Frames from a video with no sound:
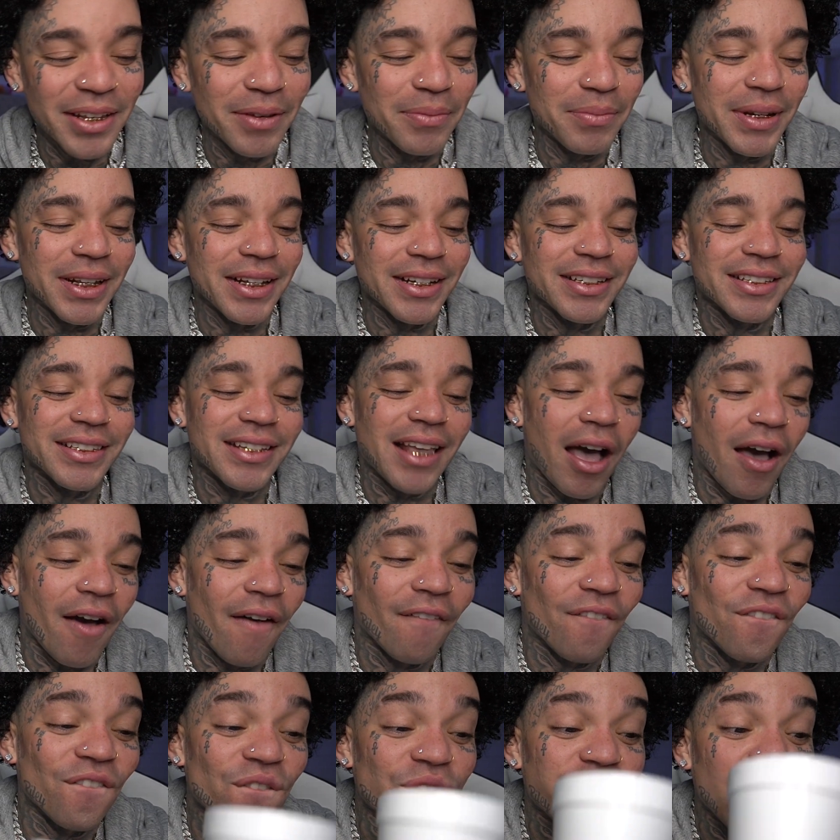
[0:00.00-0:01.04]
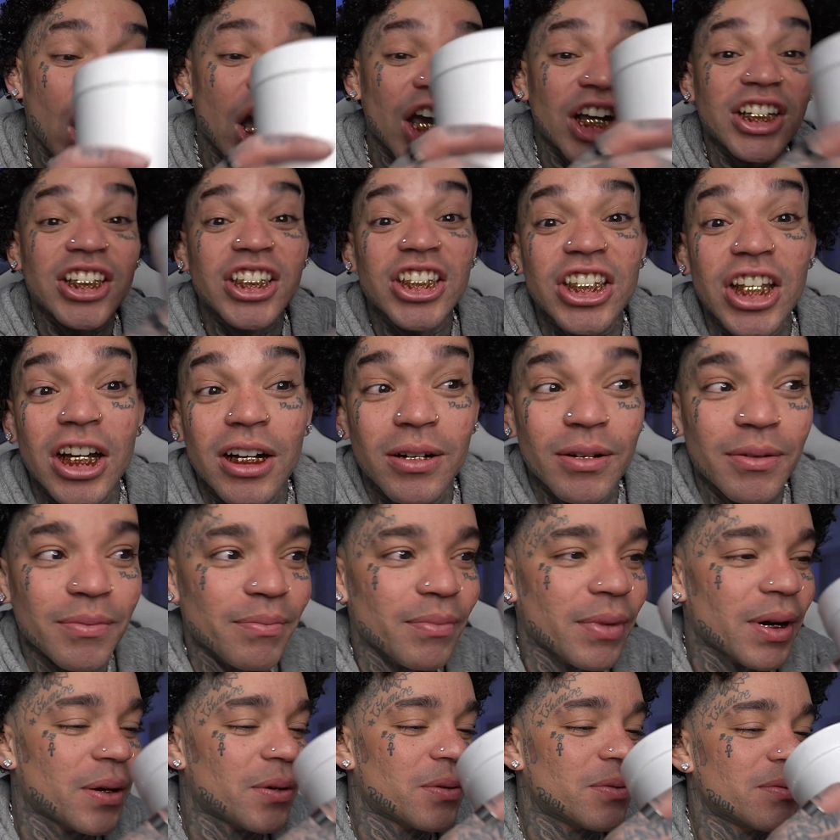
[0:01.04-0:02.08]
niggas got up,
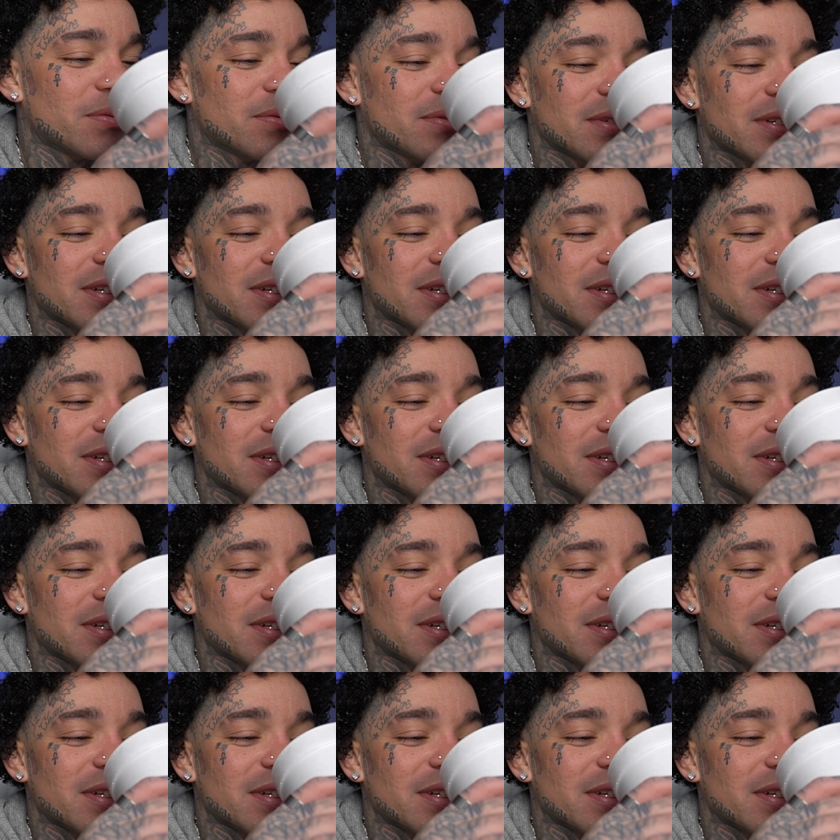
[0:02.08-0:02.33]
bro.